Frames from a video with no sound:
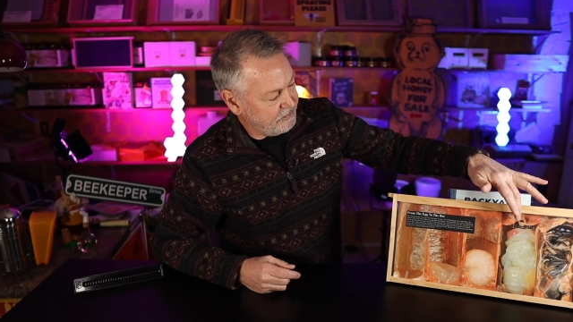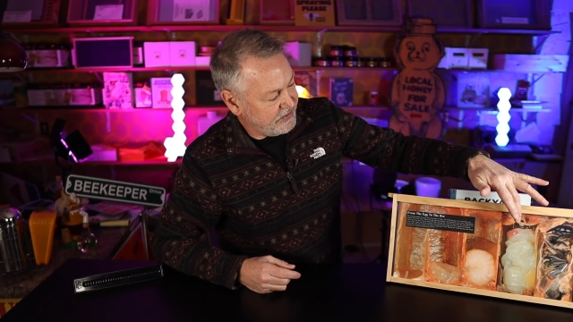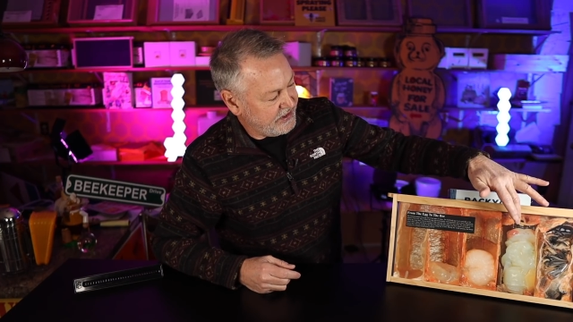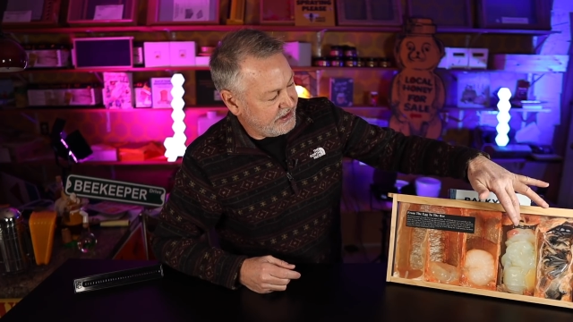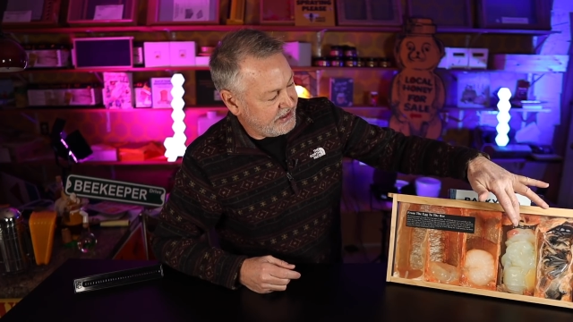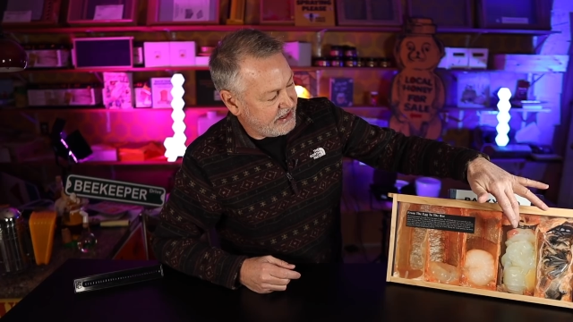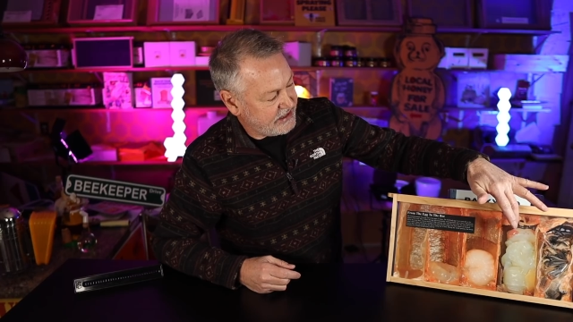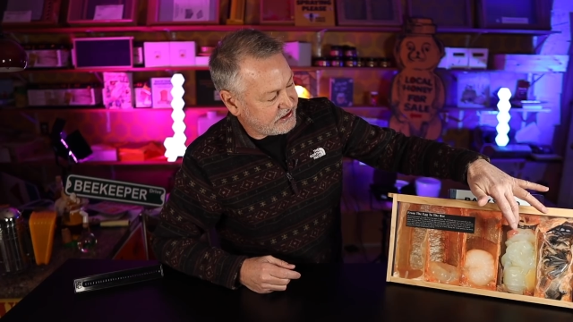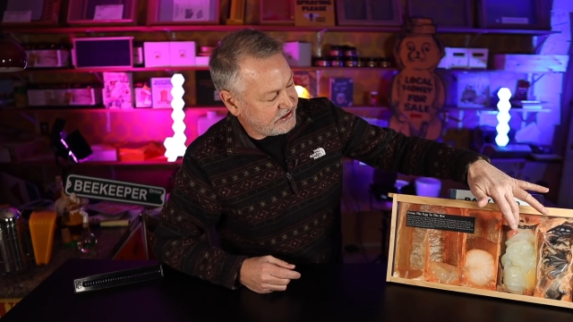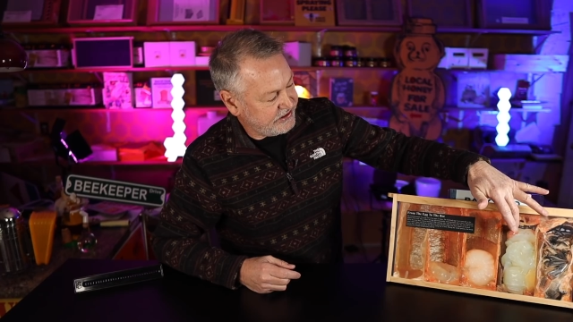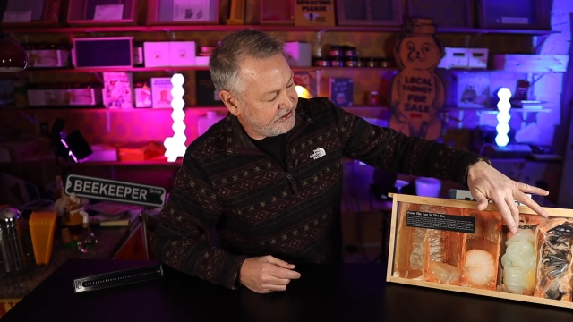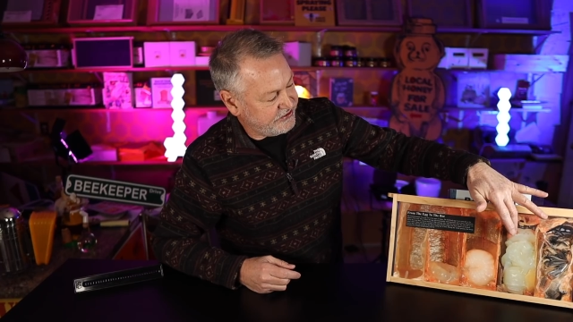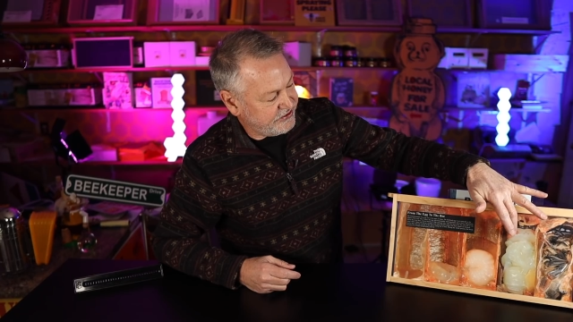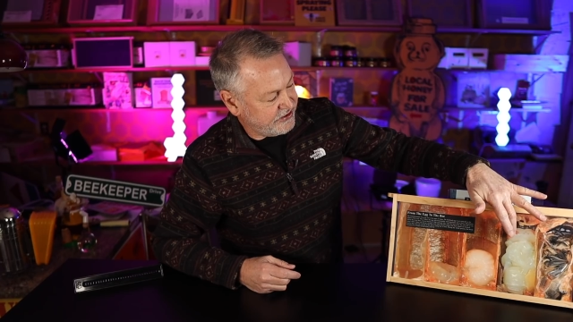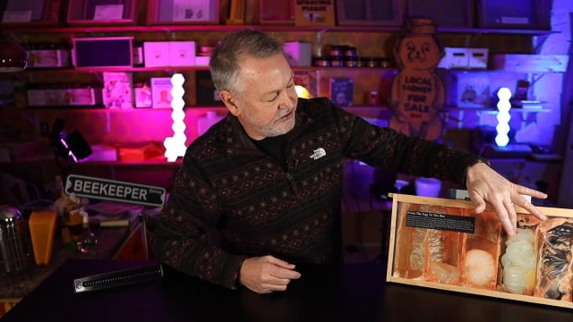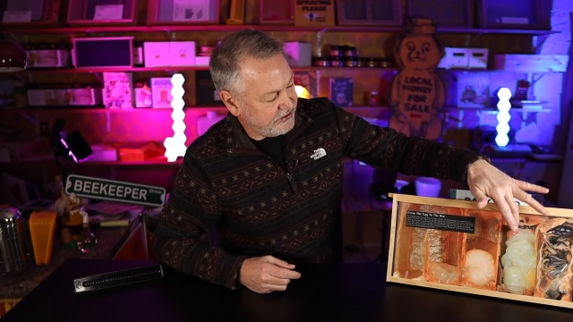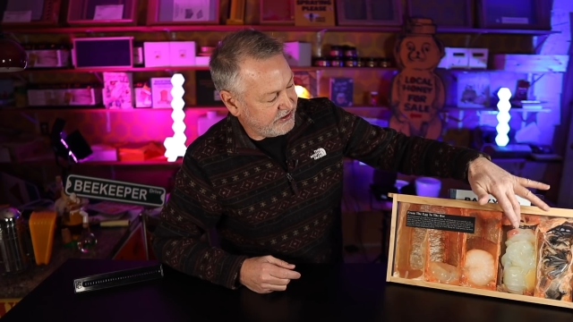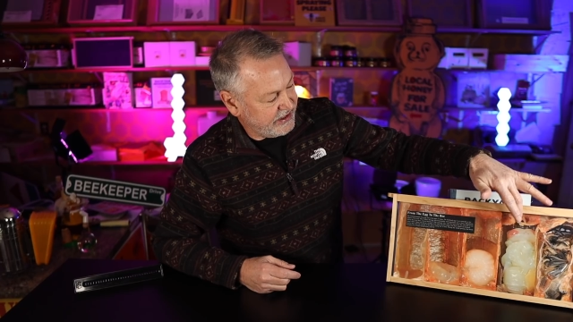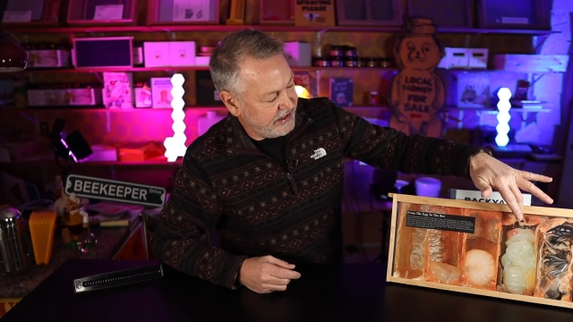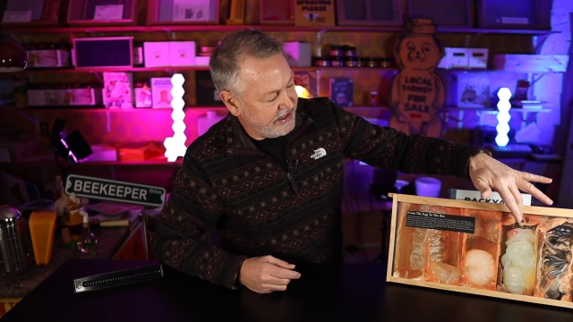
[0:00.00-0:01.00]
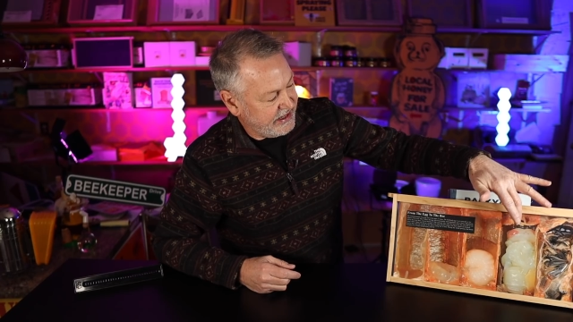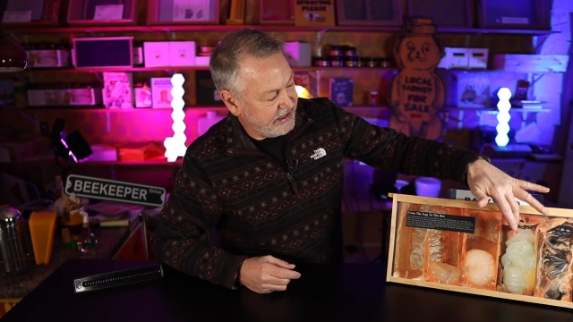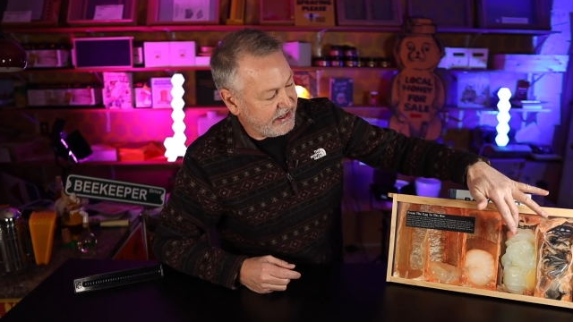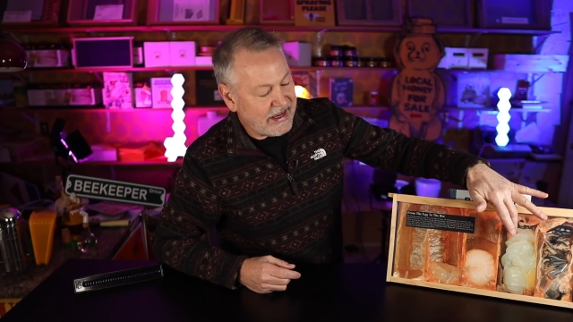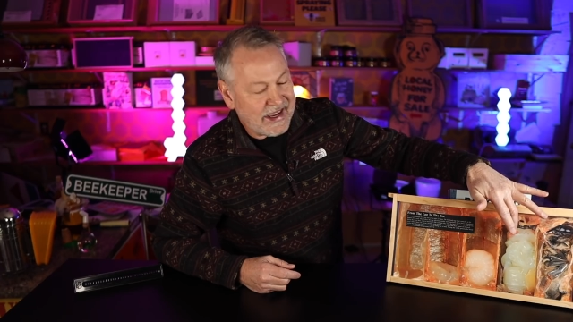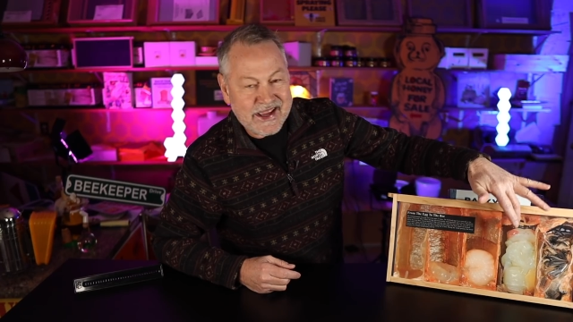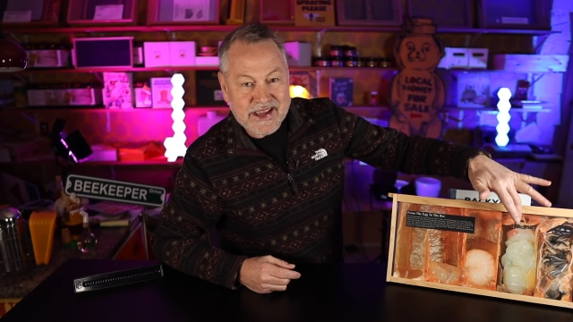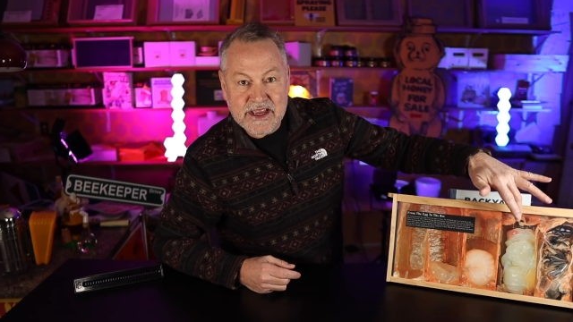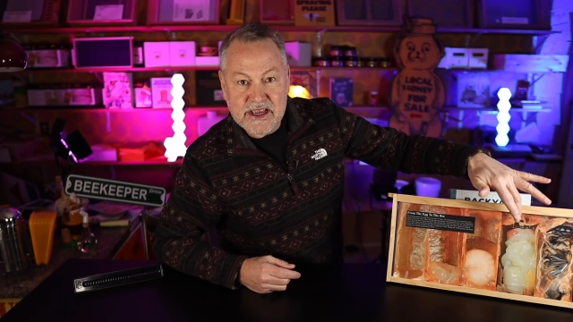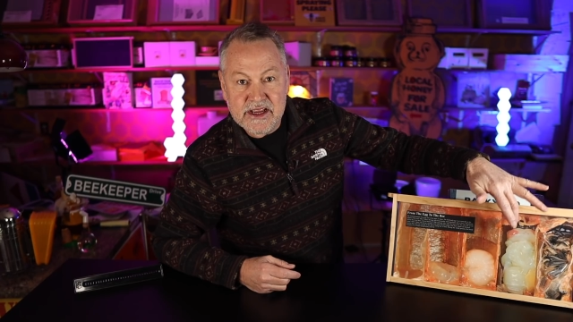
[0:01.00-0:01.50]
and actually start
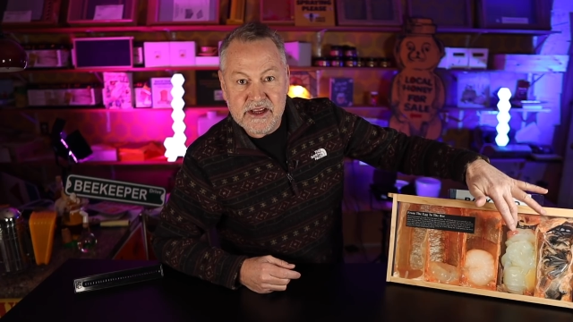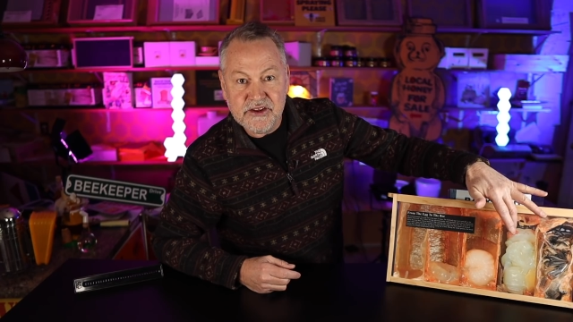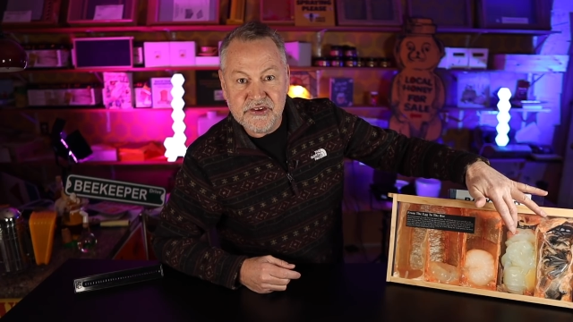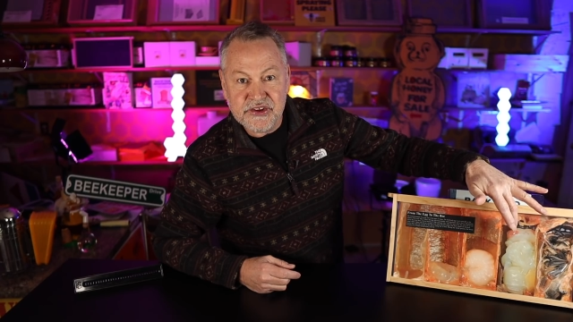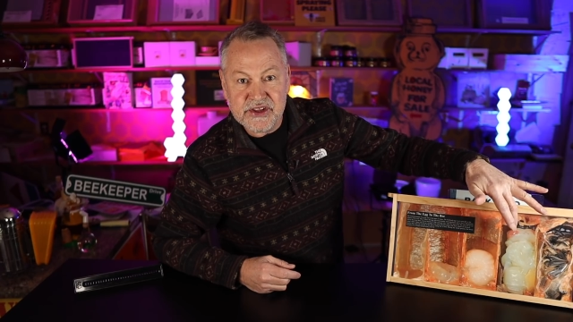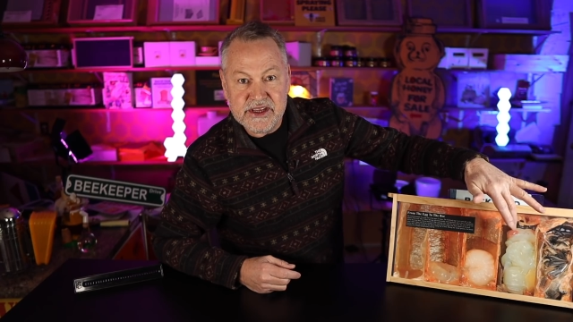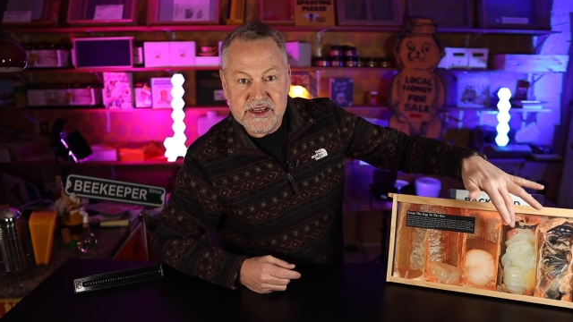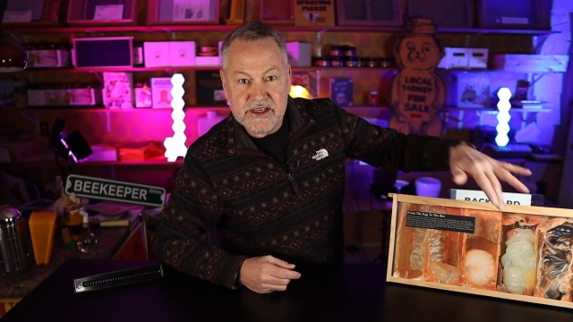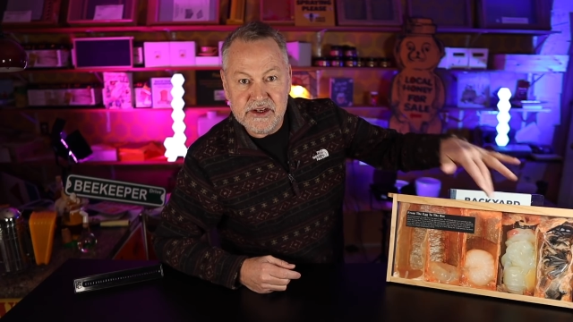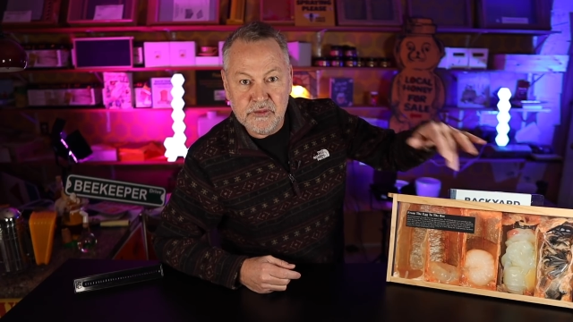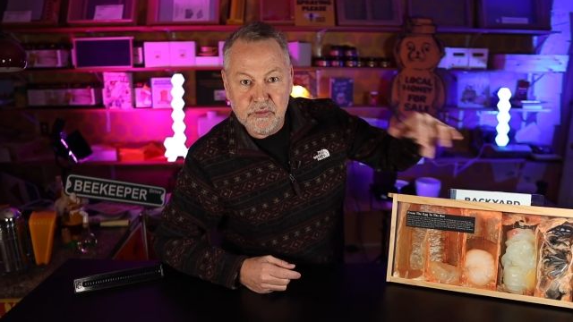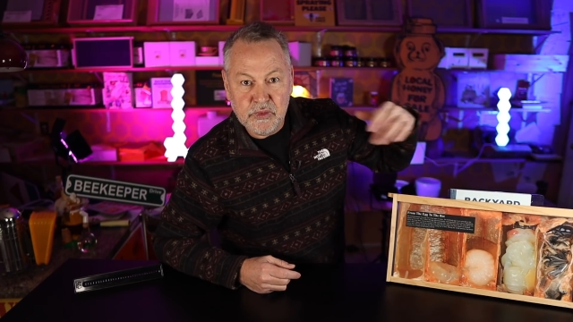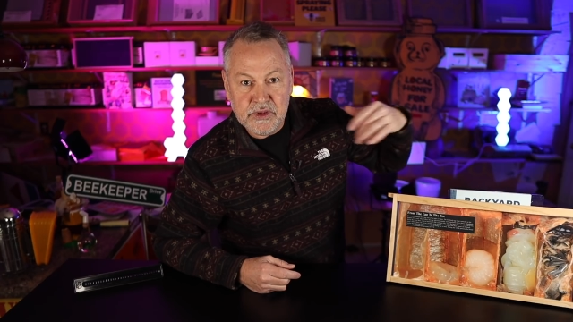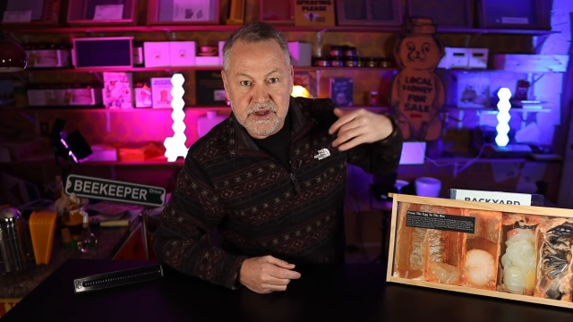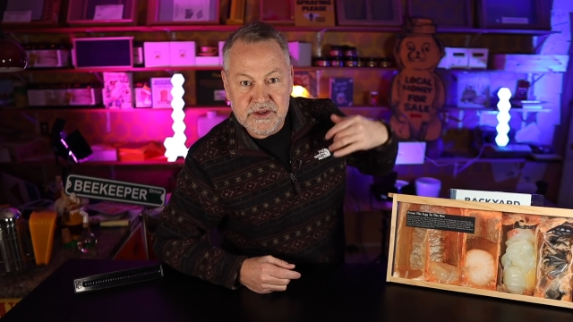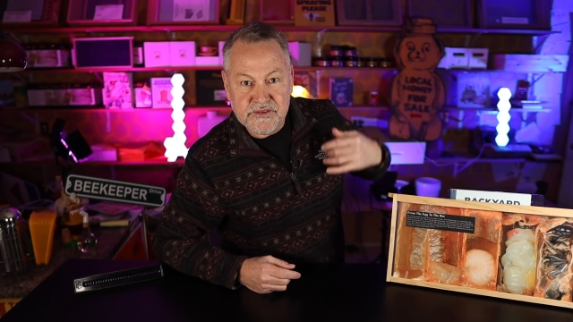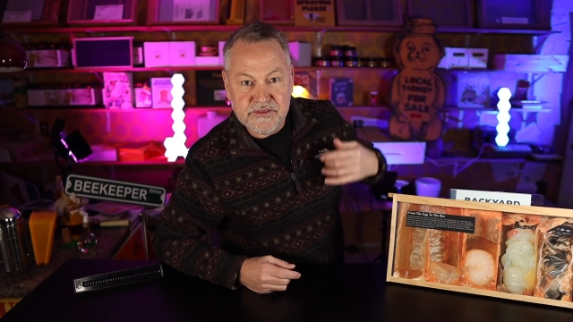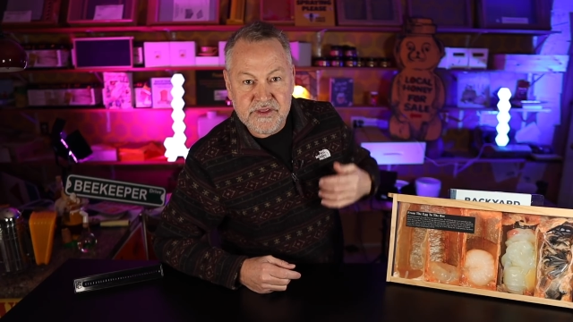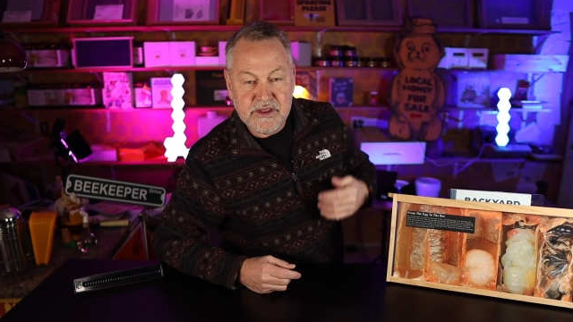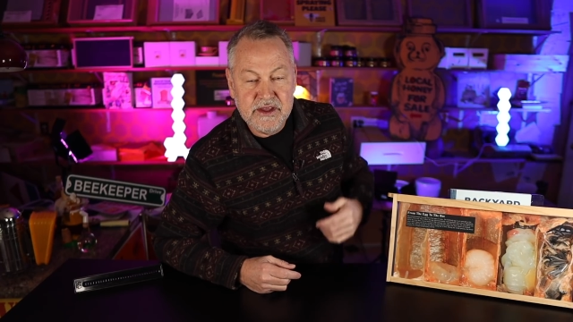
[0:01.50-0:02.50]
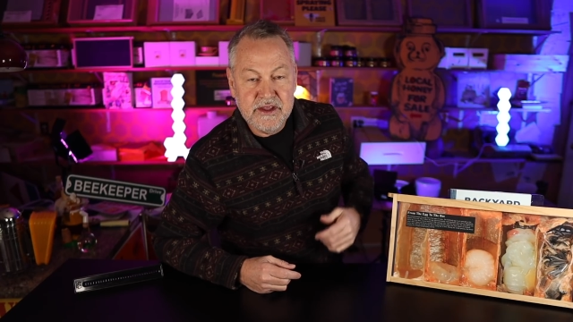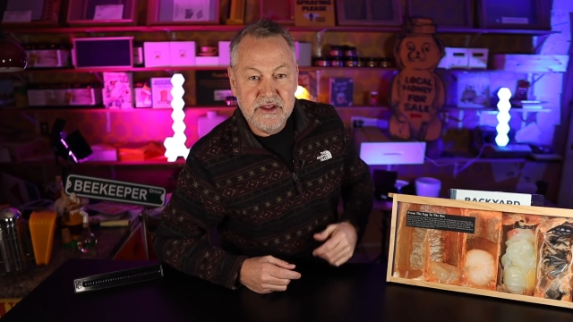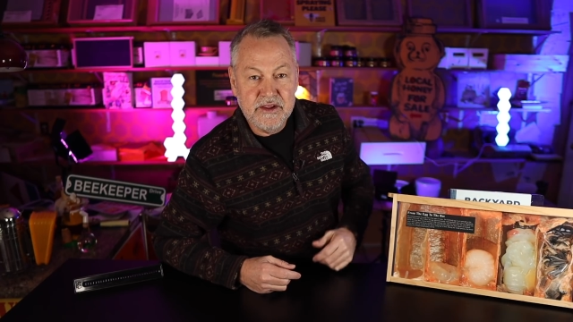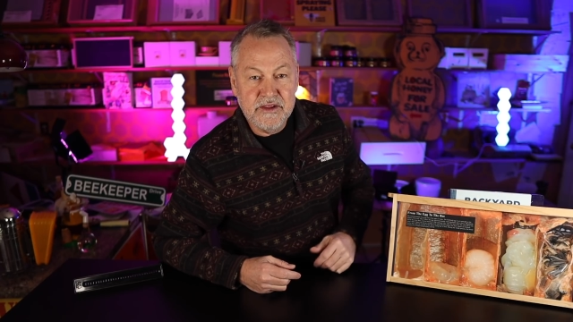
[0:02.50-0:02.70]
laying eggs in with